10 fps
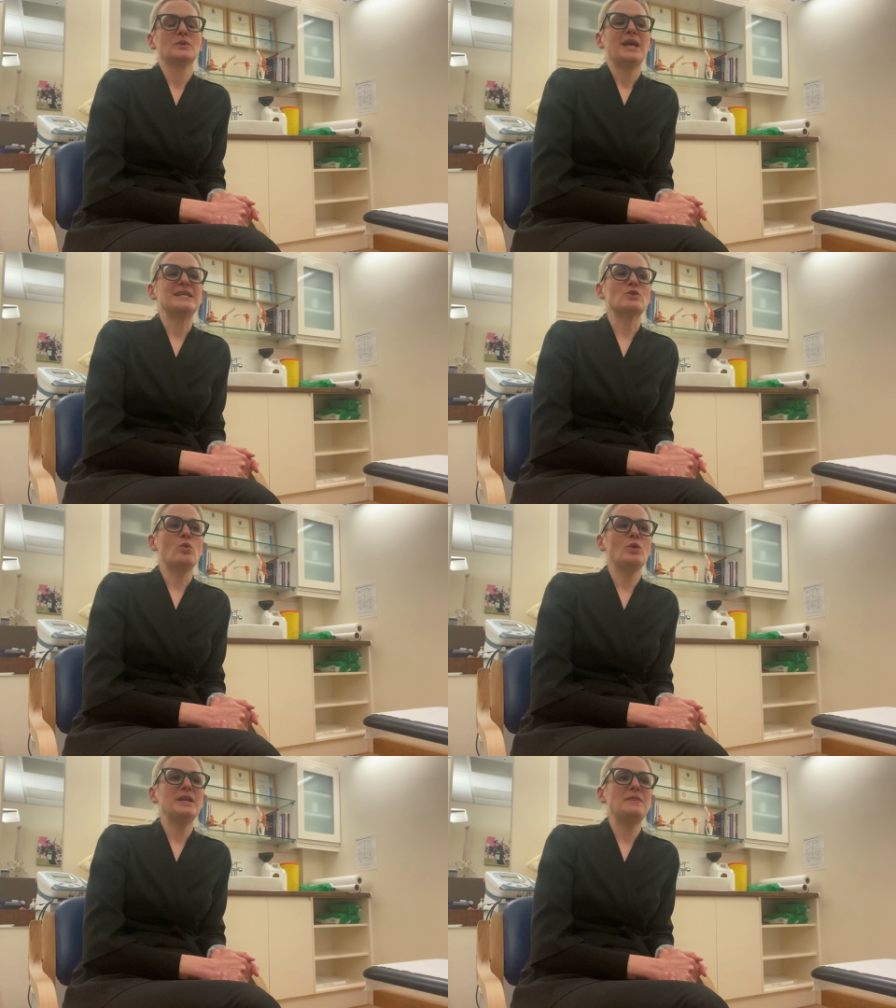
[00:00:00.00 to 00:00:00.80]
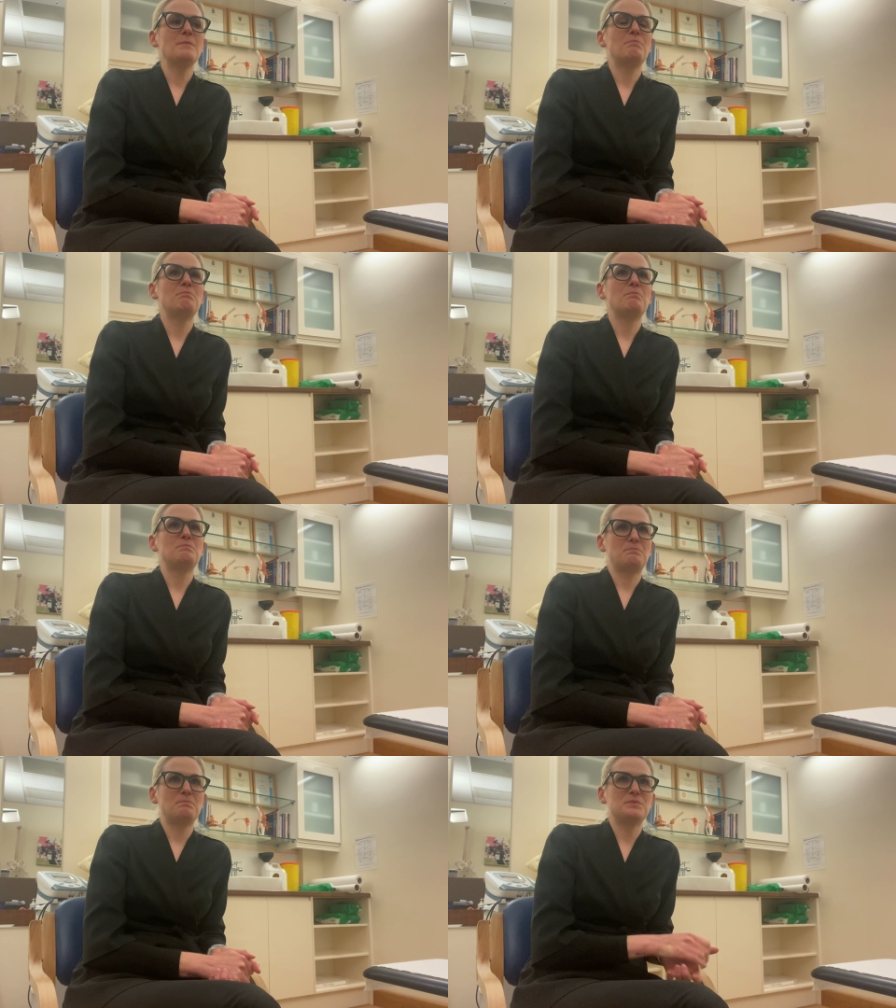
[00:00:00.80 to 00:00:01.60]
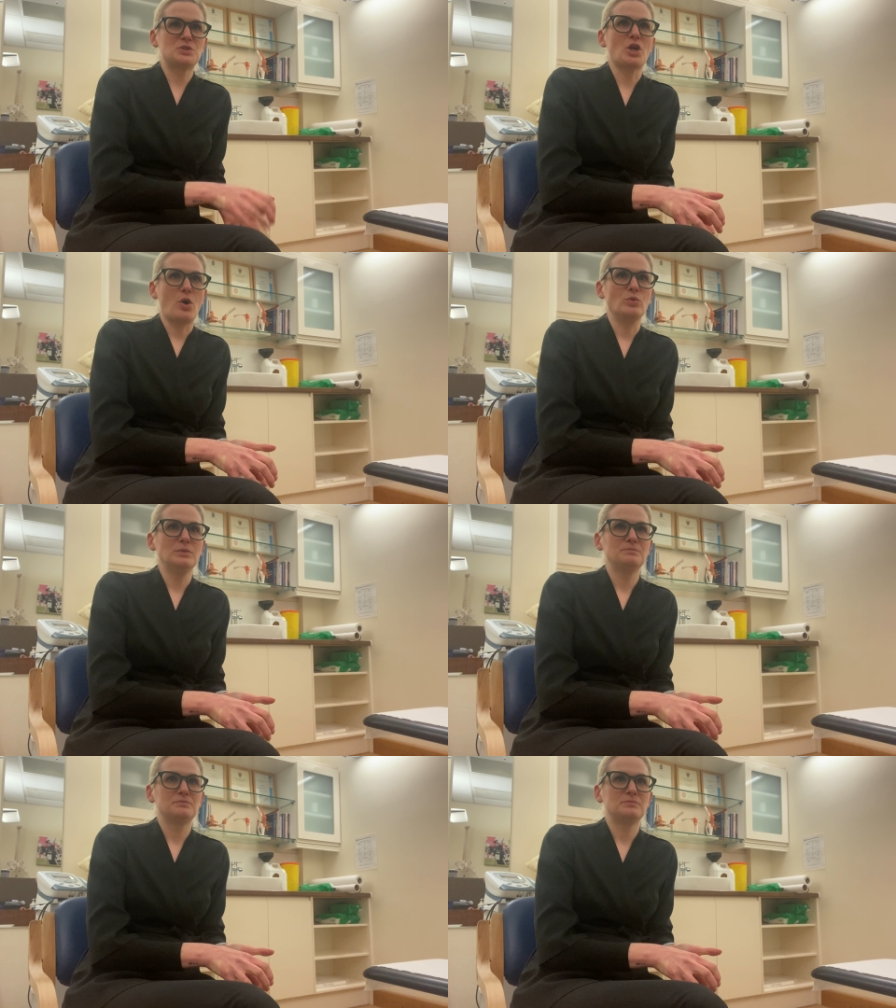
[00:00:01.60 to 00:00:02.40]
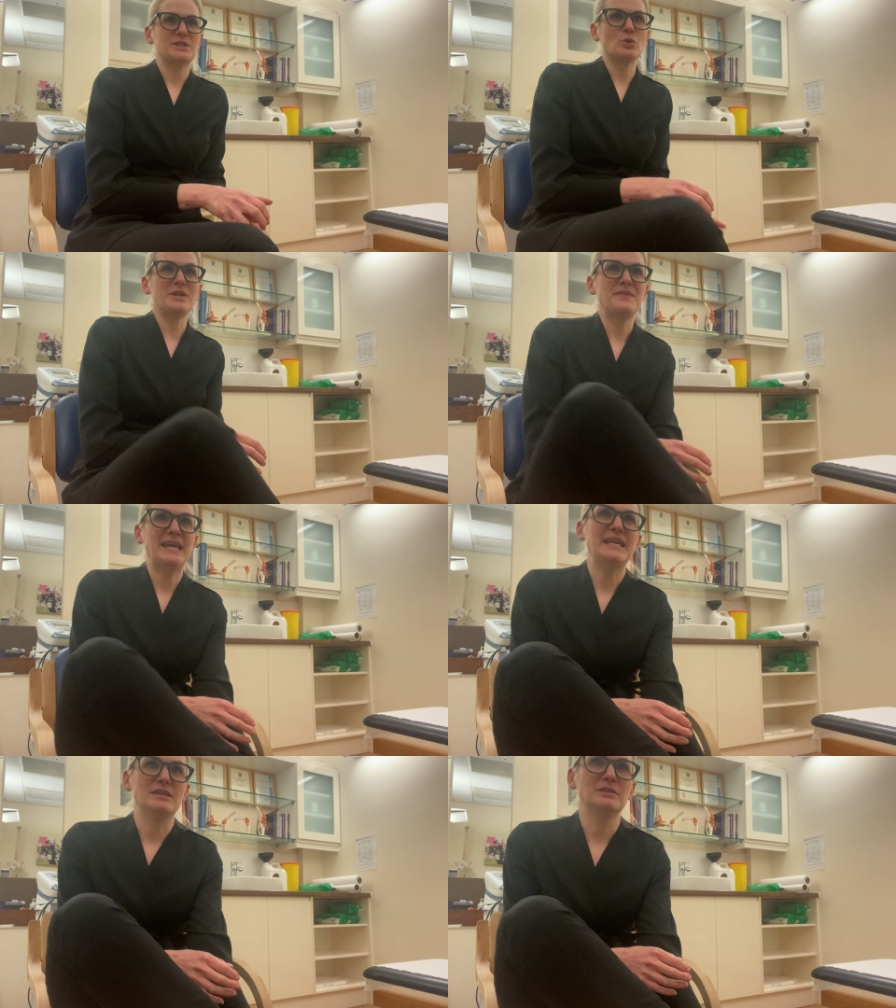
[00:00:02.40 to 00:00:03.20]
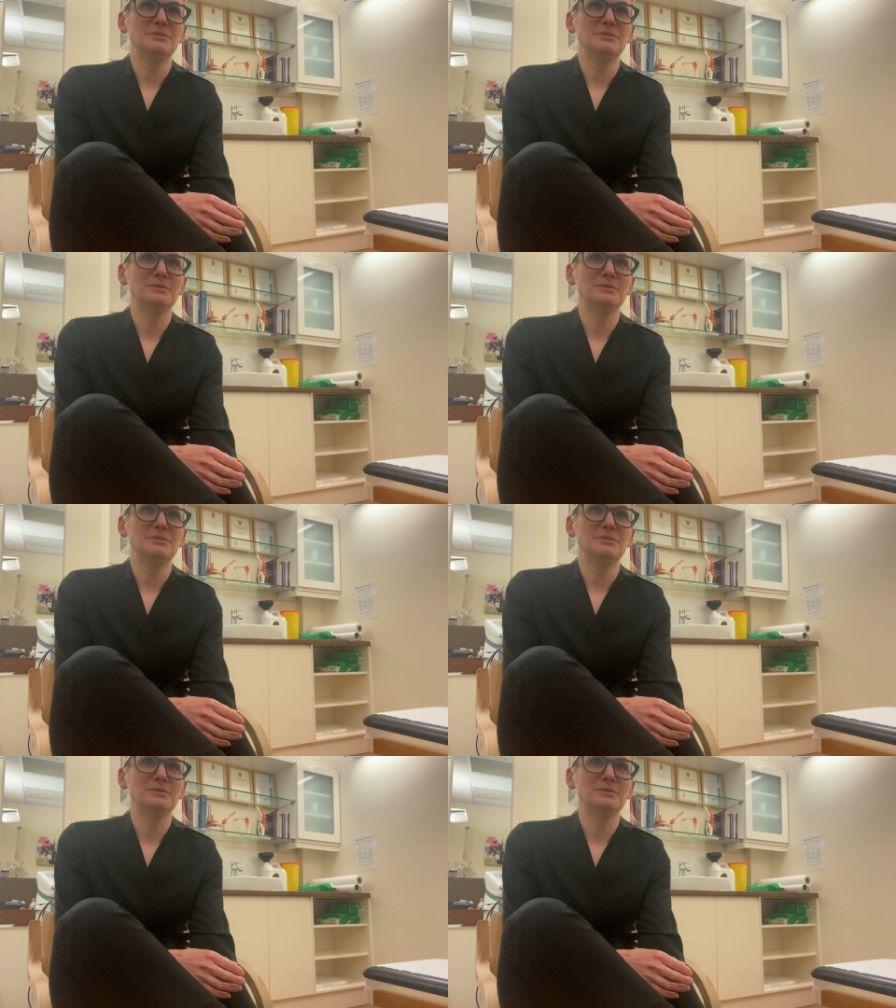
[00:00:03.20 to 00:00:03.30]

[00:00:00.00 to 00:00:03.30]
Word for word: It's all in the sole. It's all in the heel.